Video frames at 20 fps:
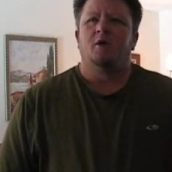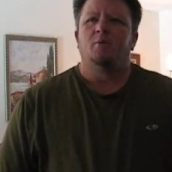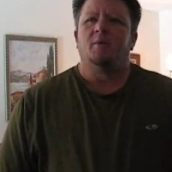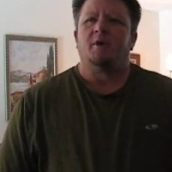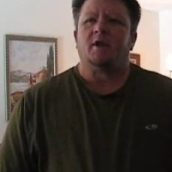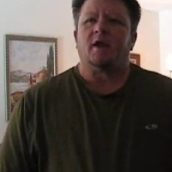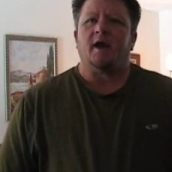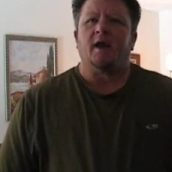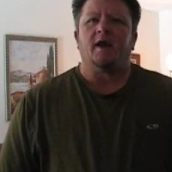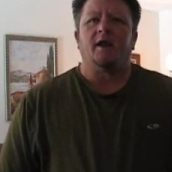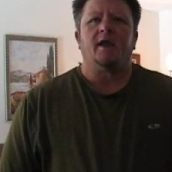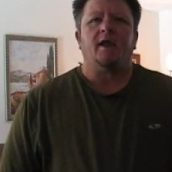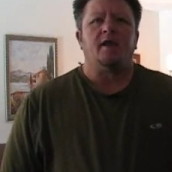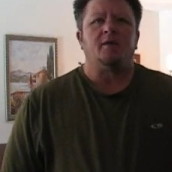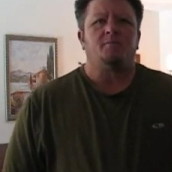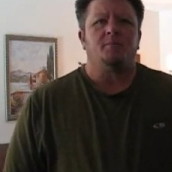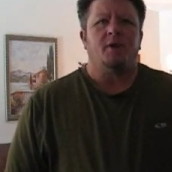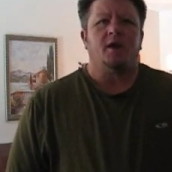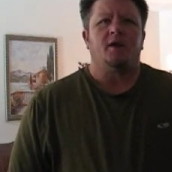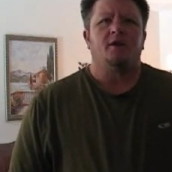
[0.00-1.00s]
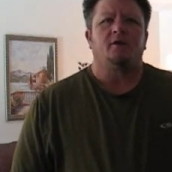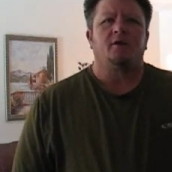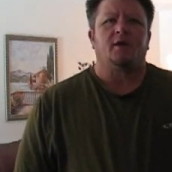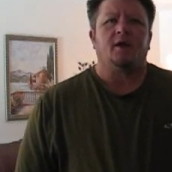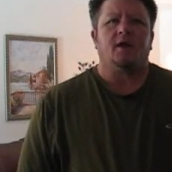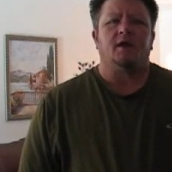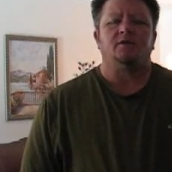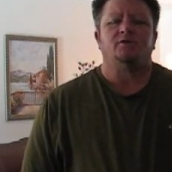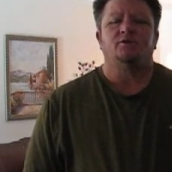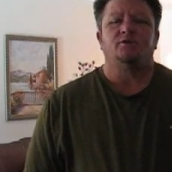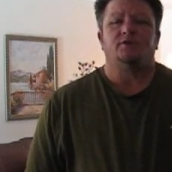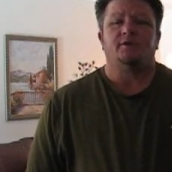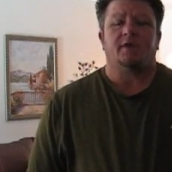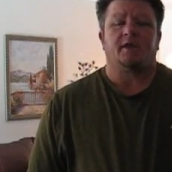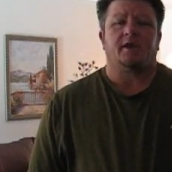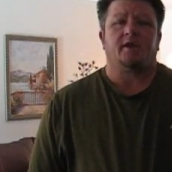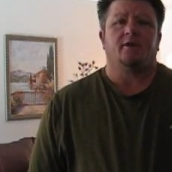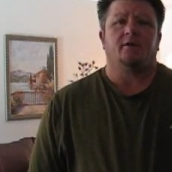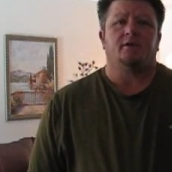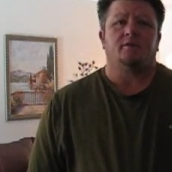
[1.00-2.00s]
But I admire guys who
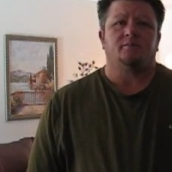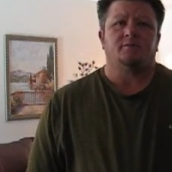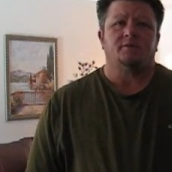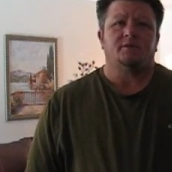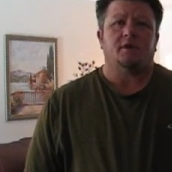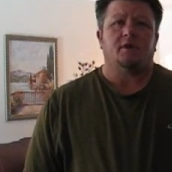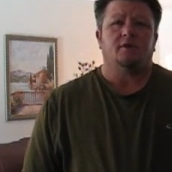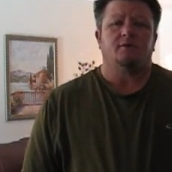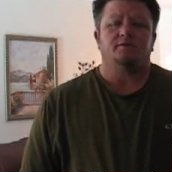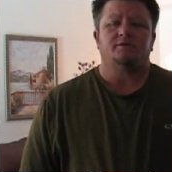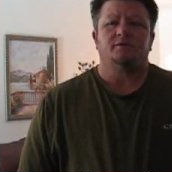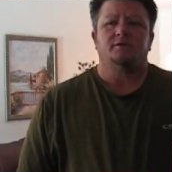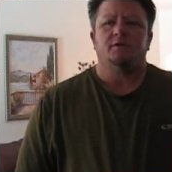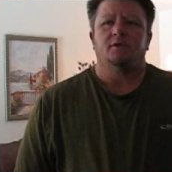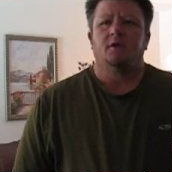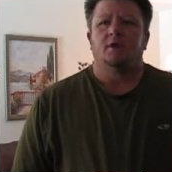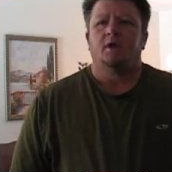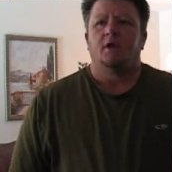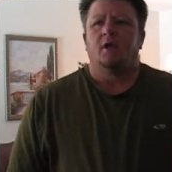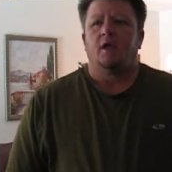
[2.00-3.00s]
take care of themselves.